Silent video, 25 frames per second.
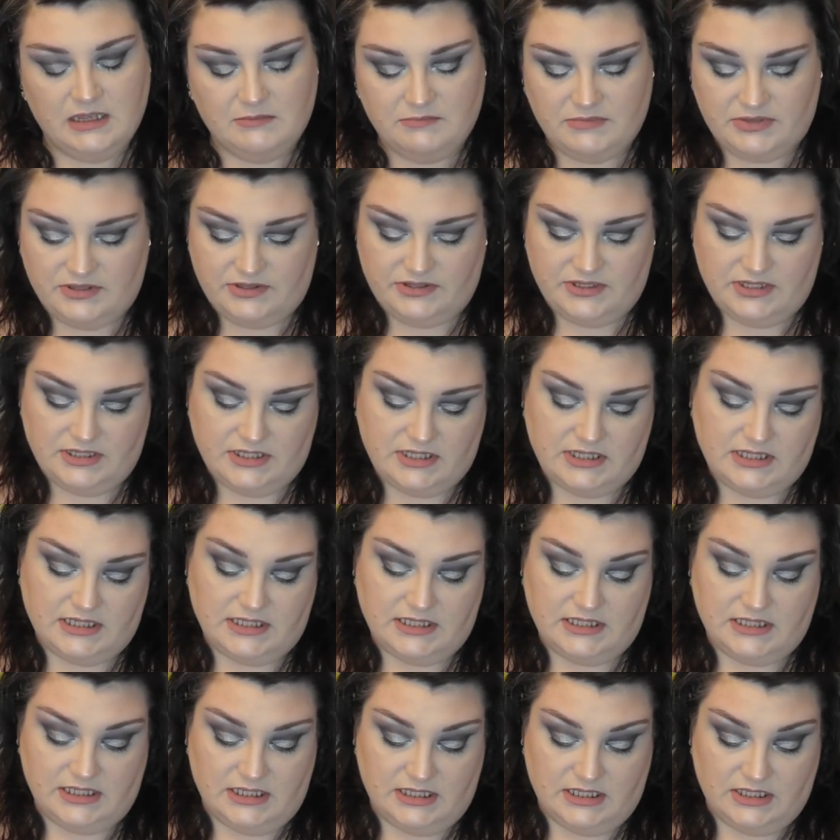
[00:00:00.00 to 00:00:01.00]
This
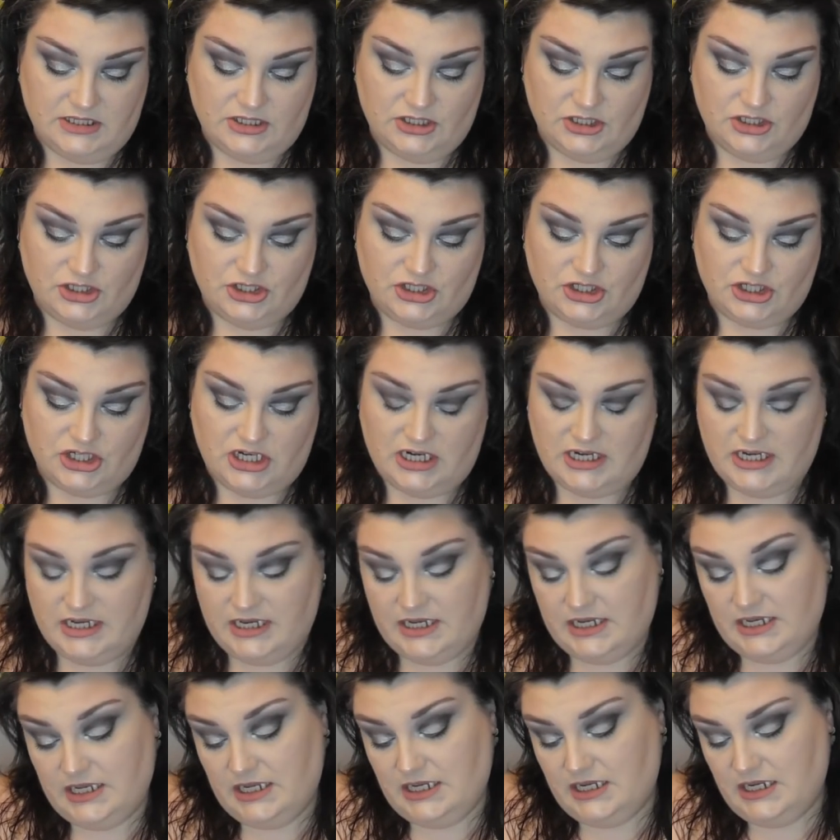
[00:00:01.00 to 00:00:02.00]
is in
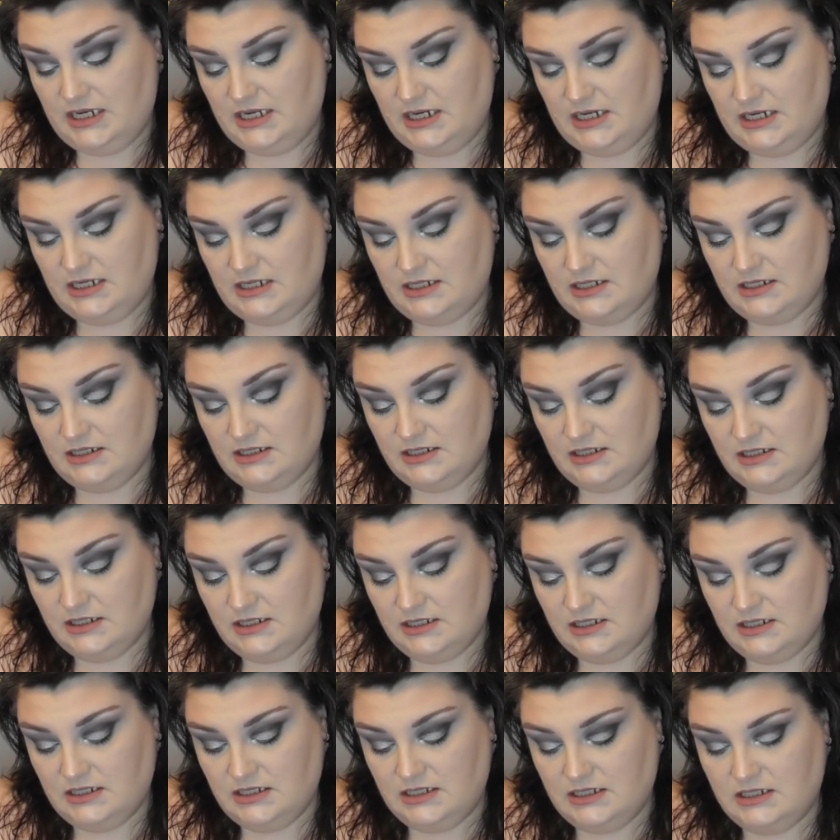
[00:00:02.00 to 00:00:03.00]
shade
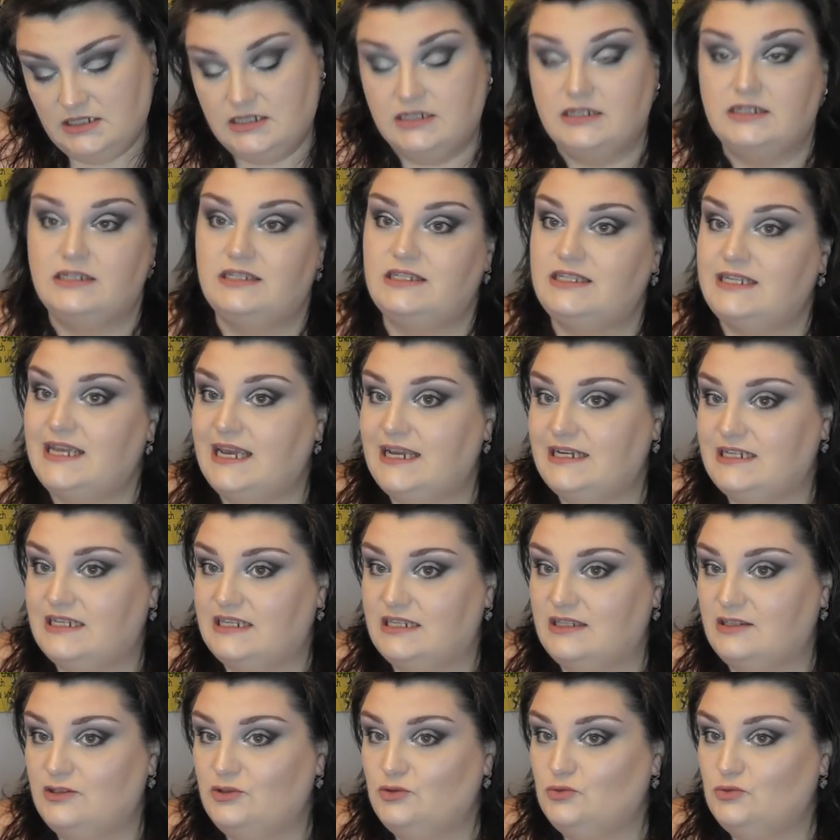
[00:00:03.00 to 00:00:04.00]
Teddy.